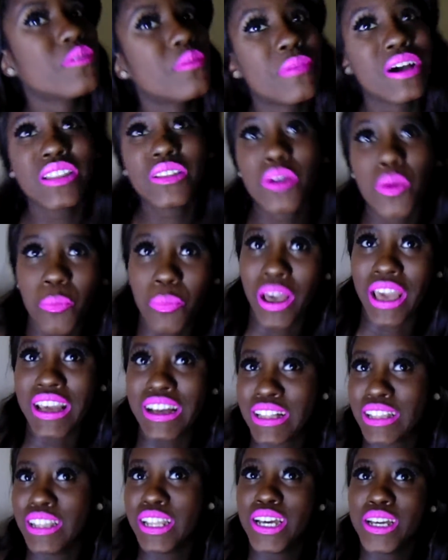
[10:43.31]
With my little
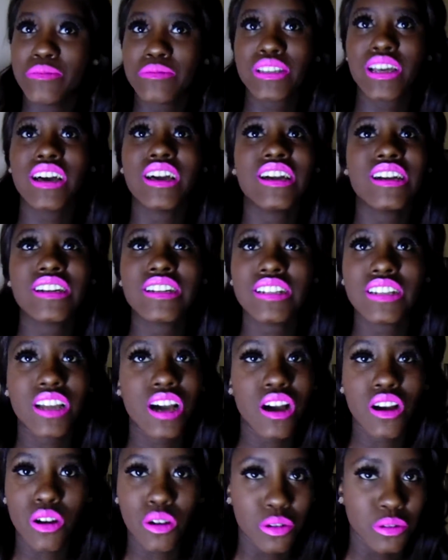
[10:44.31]
pink lips, like
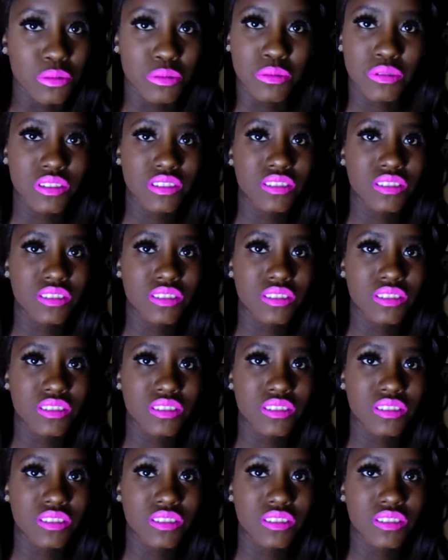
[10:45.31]
no,